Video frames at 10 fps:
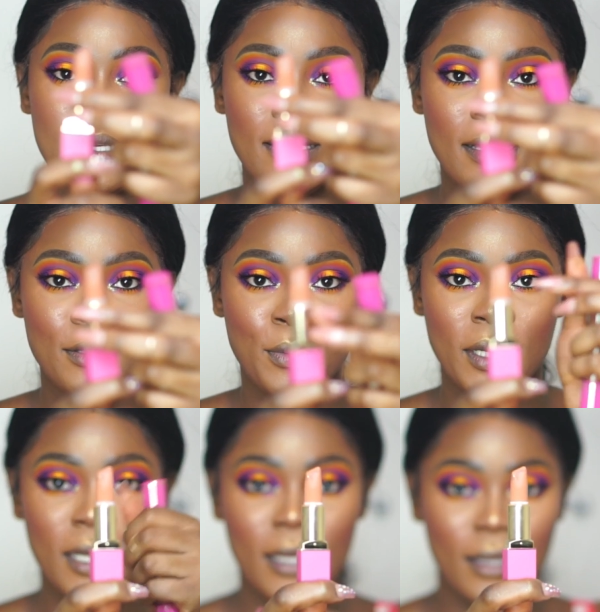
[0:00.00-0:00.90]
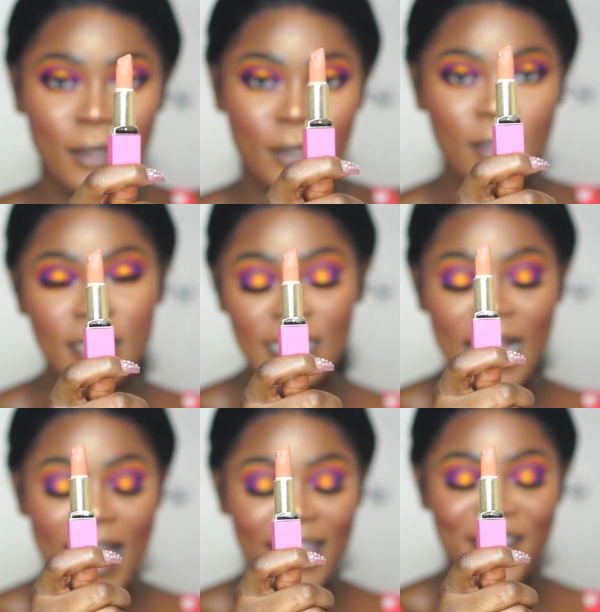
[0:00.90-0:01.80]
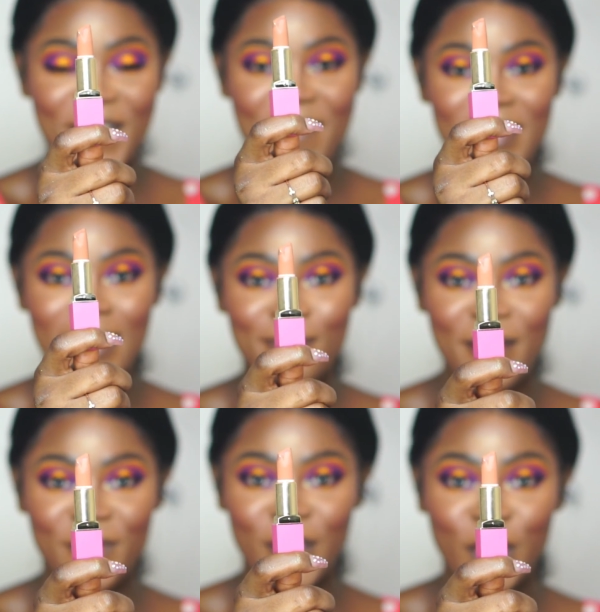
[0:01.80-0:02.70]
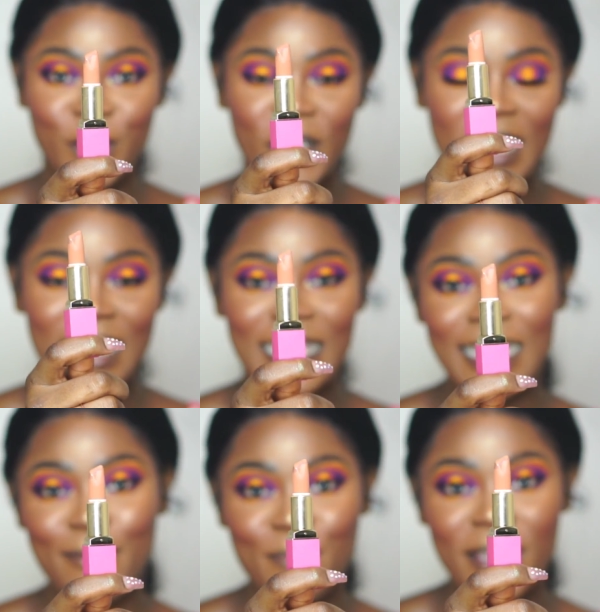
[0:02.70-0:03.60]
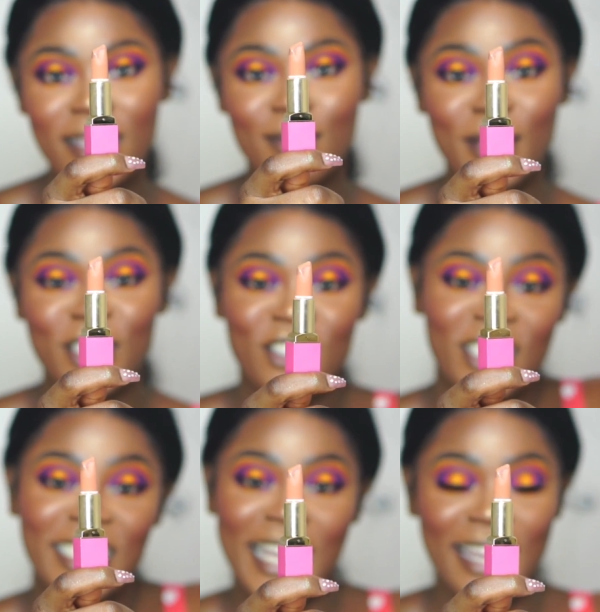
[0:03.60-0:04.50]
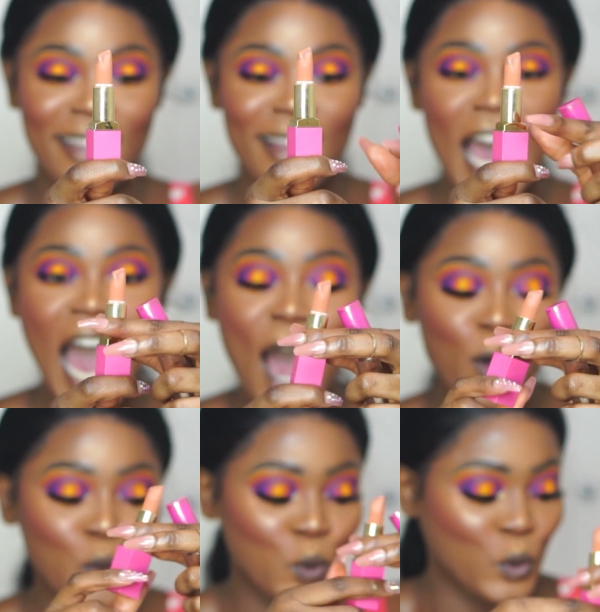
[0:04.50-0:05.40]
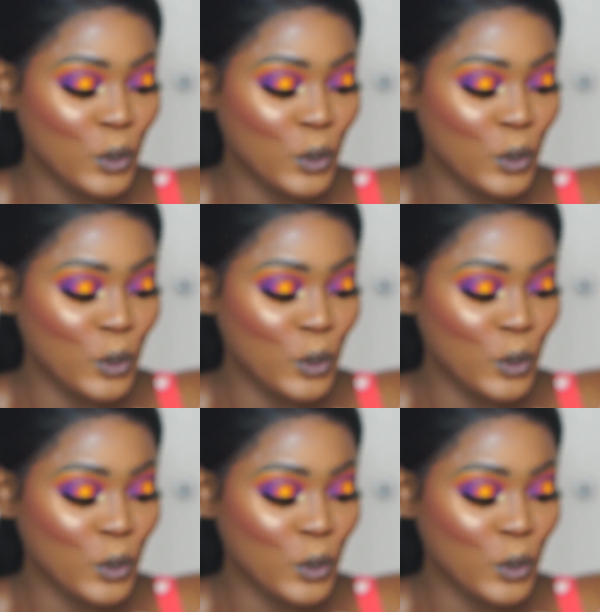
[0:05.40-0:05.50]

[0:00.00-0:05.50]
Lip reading: This is what it looks like. If you haven't seen my video on this lippies, make sure to check it out.